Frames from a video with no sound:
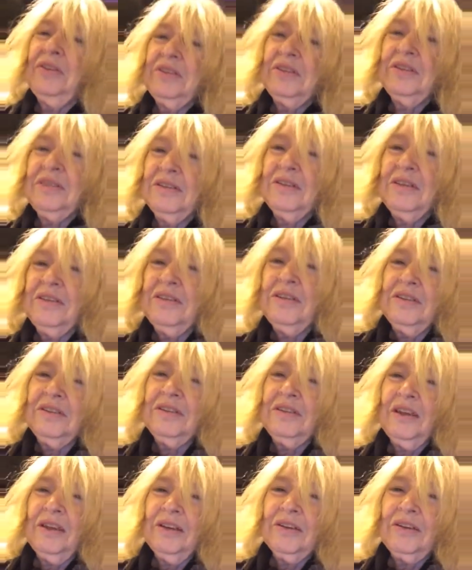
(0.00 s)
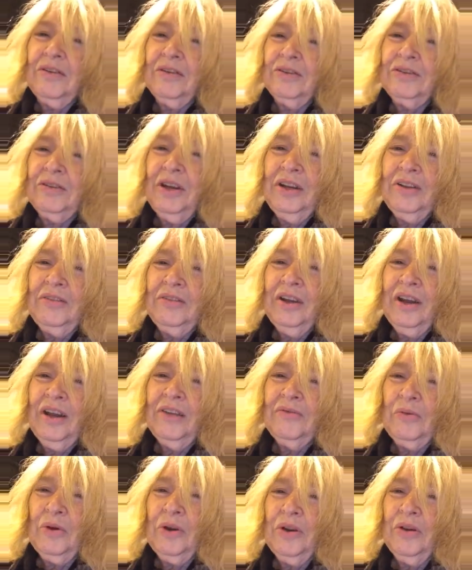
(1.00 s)
this is this is uh,
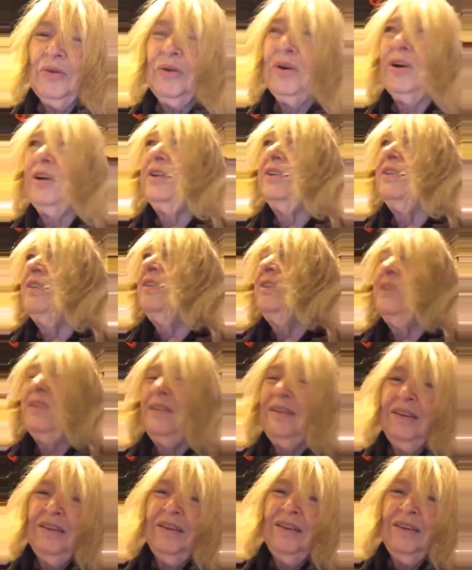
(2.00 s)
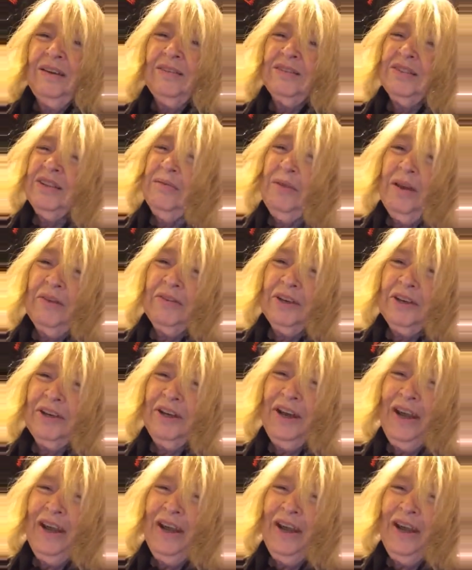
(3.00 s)
tradecraft 101, which I'm not very